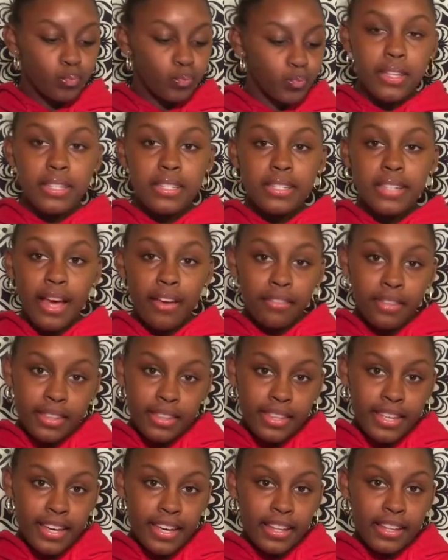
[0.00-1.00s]
The seventh
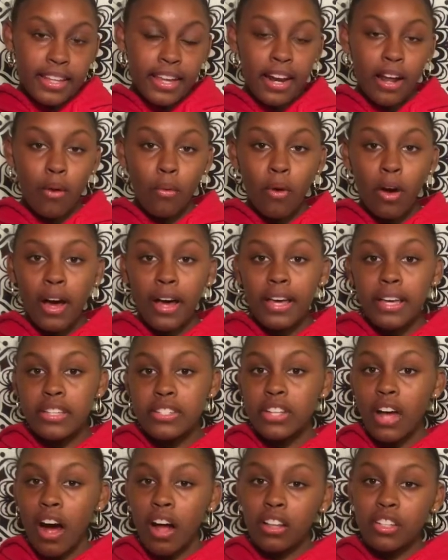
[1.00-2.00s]
thing that I want is
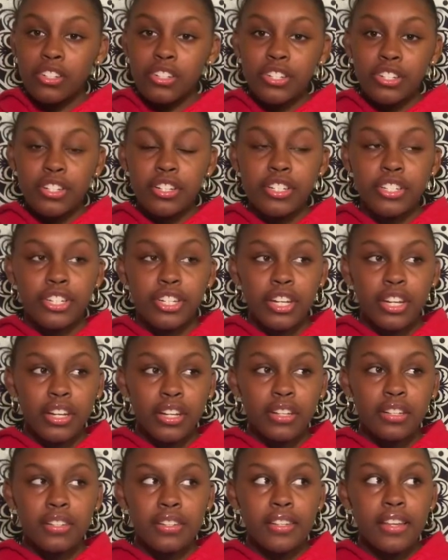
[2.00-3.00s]
Hollister
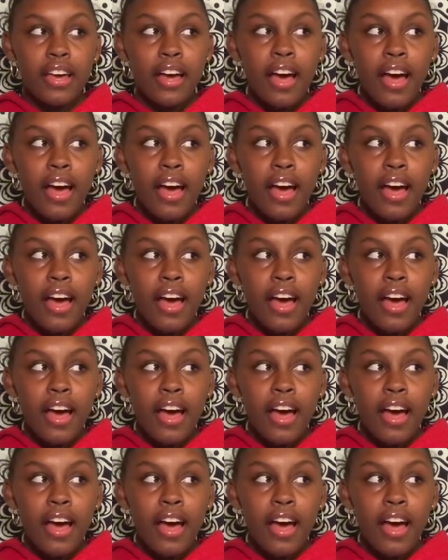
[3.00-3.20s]
jeans.